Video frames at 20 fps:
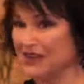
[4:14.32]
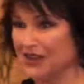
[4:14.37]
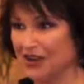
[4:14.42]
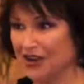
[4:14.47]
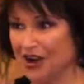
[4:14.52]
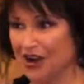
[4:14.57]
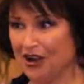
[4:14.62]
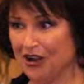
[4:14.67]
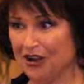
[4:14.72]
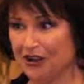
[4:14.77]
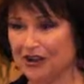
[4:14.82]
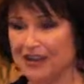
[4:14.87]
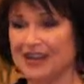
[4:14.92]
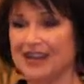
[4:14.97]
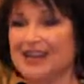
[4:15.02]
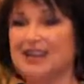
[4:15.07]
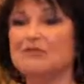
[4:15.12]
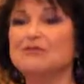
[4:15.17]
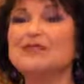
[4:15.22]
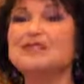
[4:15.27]
in our heart.
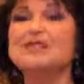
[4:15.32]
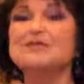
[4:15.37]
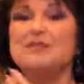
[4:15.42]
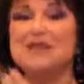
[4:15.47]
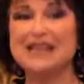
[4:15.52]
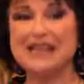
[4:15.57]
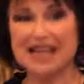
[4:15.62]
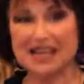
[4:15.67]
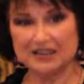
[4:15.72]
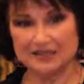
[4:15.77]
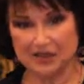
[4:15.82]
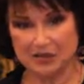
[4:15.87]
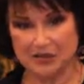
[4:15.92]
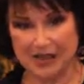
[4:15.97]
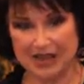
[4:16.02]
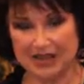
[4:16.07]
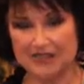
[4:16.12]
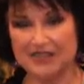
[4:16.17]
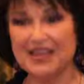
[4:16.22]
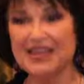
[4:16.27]
We speak out of our
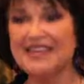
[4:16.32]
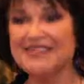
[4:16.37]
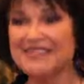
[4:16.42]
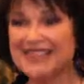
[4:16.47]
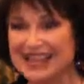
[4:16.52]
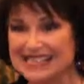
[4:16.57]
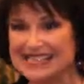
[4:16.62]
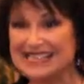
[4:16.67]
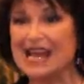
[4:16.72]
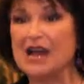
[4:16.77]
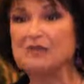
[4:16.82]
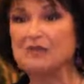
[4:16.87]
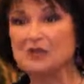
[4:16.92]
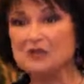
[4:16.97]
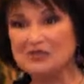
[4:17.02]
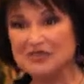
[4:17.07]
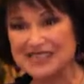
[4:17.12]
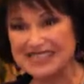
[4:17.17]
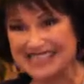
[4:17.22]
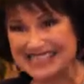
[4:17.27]
mouth. That's how we
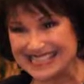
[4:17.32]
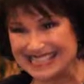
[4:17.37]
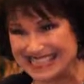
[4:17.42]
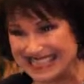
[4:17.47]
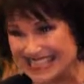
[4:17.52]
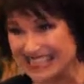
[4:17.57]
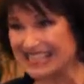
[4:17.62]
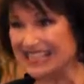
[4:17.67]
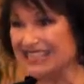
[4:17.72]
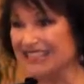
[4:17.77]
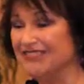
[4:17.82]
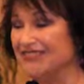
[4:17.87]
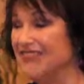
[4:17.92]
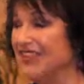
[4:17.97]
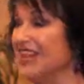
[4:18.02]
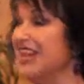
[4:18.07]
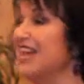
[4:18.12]
receive